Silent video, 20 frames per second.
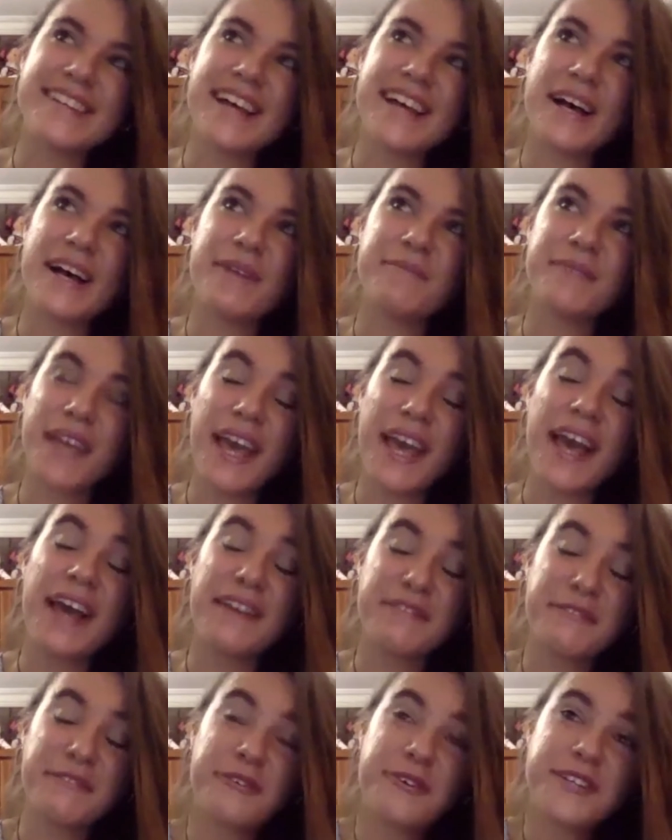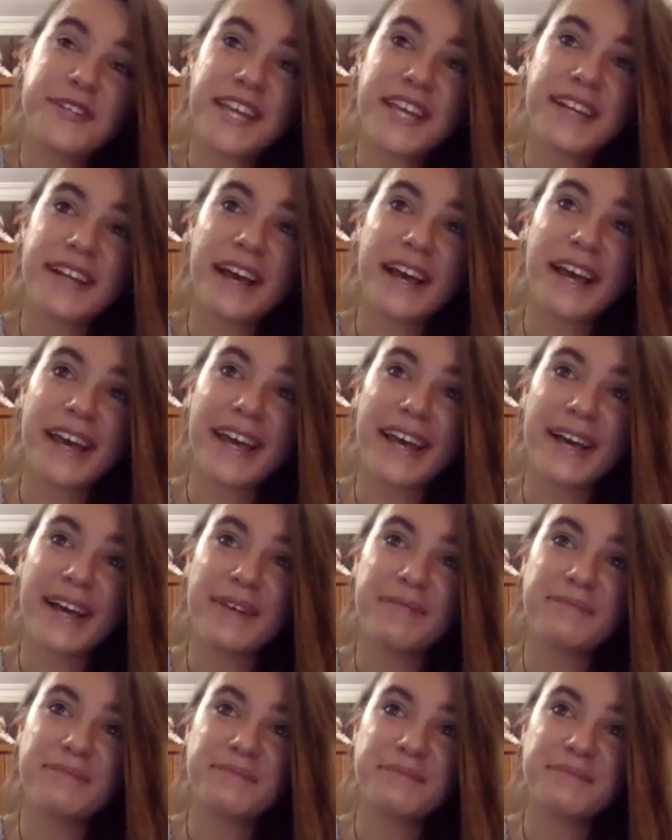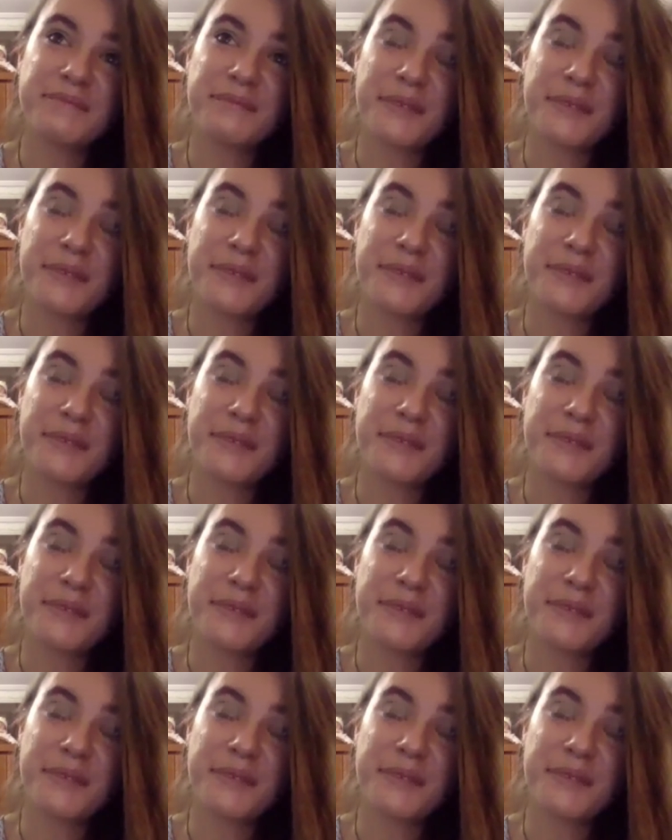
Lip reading: at 14, I